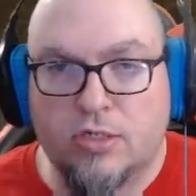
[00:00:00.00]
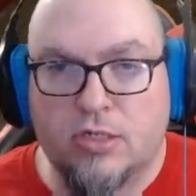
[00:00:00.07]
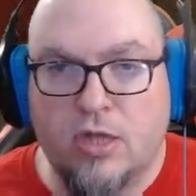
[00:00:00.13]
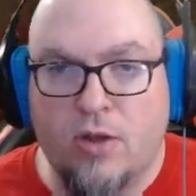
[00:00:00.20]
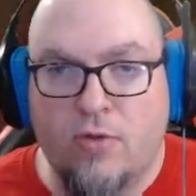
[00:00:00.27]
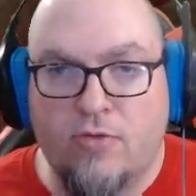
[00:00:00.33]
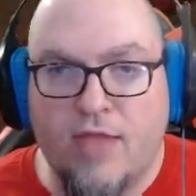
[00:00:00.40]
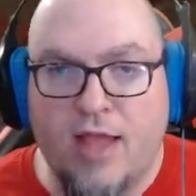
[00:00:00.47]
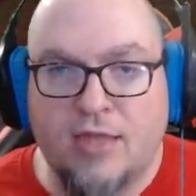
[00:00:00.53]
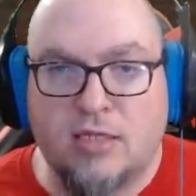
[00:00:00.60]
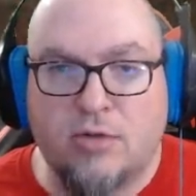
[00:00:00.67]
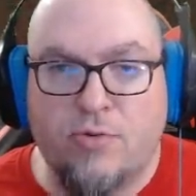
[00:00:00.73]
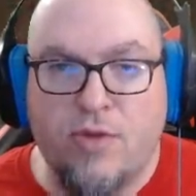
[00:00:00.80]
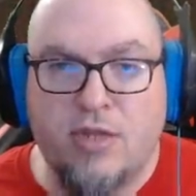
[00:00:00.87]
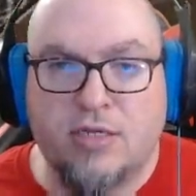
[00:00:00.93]
So that's
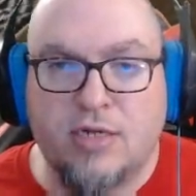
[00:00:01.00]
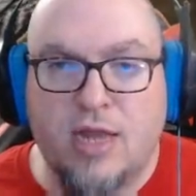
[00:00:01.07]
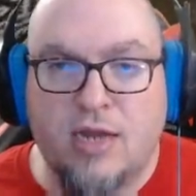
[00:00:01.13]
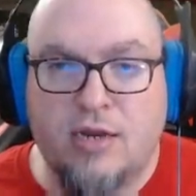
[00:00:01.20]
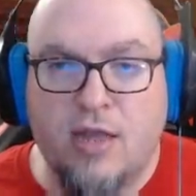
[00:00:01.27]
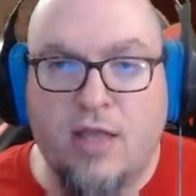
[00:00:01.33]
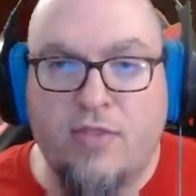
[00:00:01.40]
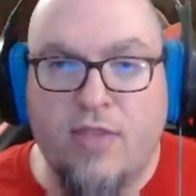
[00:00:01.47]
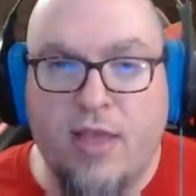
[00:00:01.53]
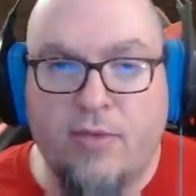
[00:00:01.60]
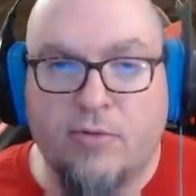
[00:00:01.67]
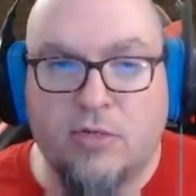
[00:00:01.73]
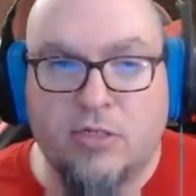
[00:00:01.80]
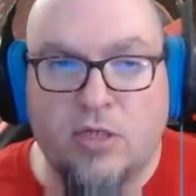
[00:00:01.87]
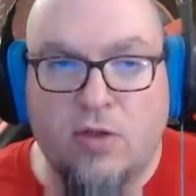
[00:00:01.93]
the reason I done that
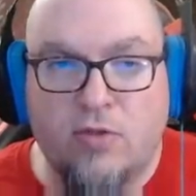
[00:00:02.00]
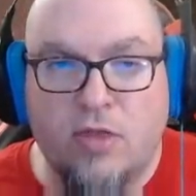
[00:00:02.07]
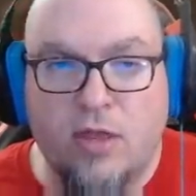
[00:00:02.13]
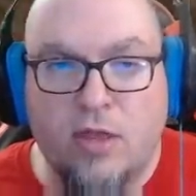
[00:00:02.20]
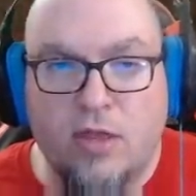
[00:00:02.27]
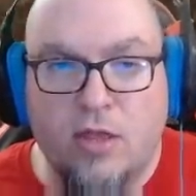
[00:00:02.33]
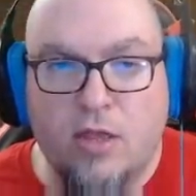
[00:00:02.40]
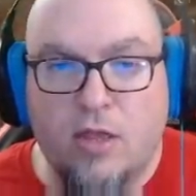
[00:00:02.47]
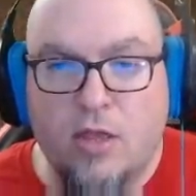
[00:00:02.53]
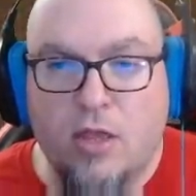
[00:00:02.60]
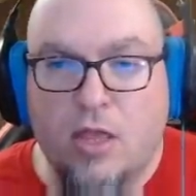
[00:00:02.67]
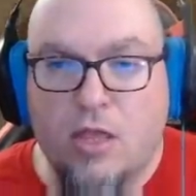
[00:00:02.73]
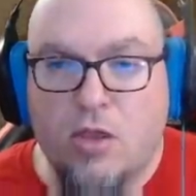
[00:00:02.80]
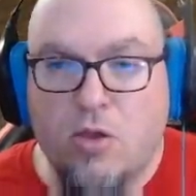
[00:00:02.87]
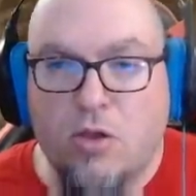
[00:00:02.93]
was so that
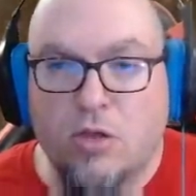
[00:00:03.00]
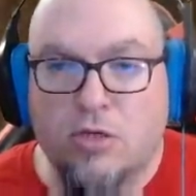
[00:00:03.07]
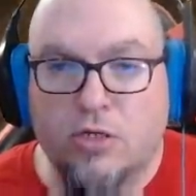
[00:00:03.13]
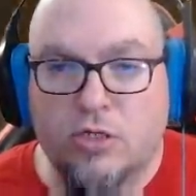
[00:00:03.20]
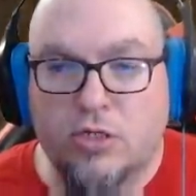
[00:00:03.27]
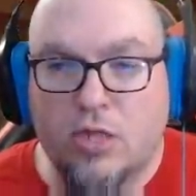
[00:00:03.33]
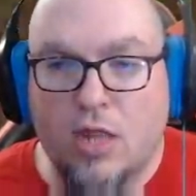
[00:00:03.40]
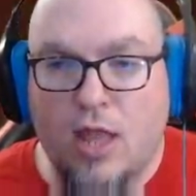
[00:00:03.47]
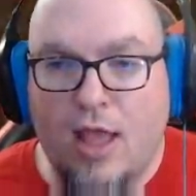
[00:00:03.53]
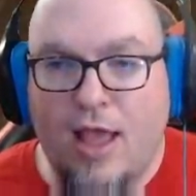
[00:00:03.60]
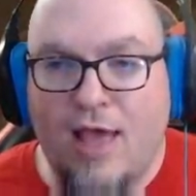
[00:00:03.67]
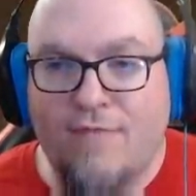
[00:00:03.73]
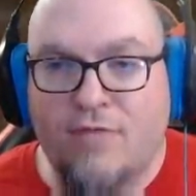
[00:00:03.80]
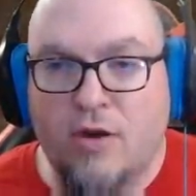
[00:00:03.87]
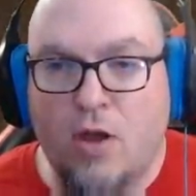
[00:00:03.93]
you could just
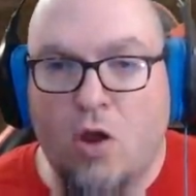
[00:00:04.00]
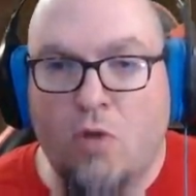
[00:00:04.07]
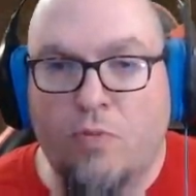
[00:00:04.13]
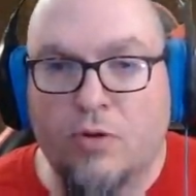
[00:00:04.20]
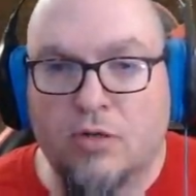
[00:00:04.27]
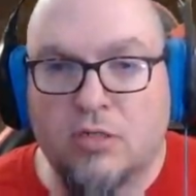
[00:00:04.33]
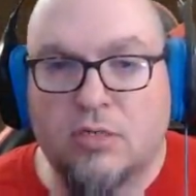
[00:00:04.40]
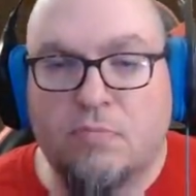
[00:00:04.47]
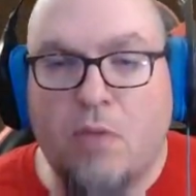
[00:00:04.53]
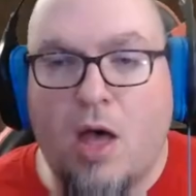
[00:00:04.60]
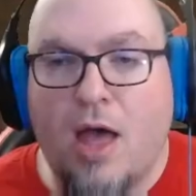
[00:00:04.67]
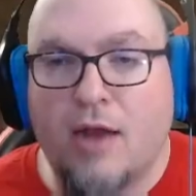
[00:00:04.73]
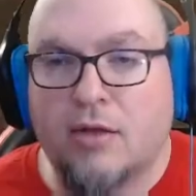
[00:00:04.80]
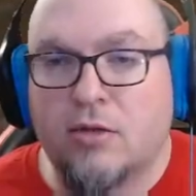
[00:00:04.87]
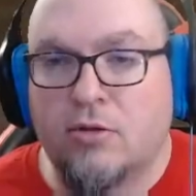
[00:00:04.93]
have an open
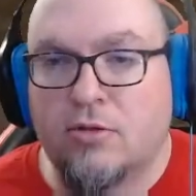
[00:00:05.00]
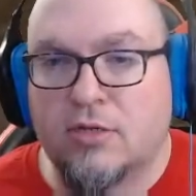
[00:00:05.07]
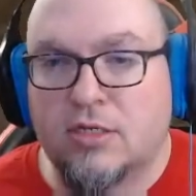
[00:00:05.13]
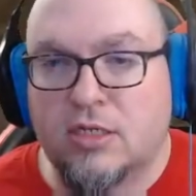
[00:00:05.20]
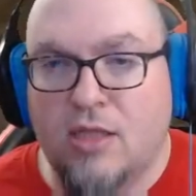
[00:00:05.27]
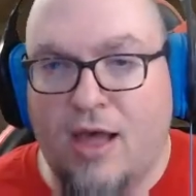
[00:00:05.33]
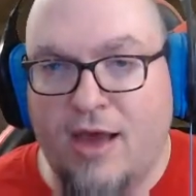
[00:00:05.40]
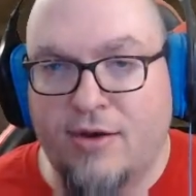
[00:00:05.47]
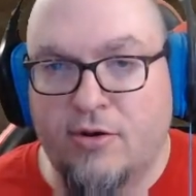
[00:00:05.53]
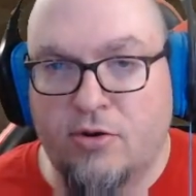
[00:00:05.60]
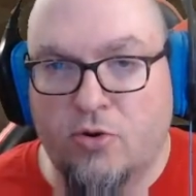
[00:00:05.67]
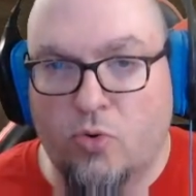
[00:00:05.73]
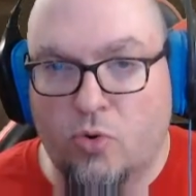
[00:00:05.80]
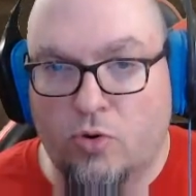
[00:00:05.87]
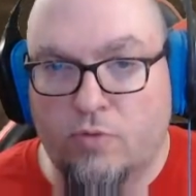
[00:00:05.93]
spot to the sliding
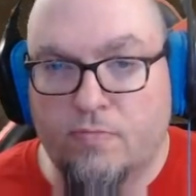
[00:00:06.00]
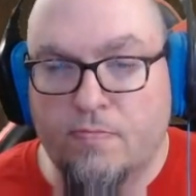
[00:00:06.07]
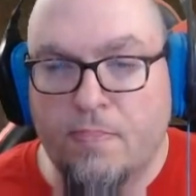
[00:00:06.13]
door.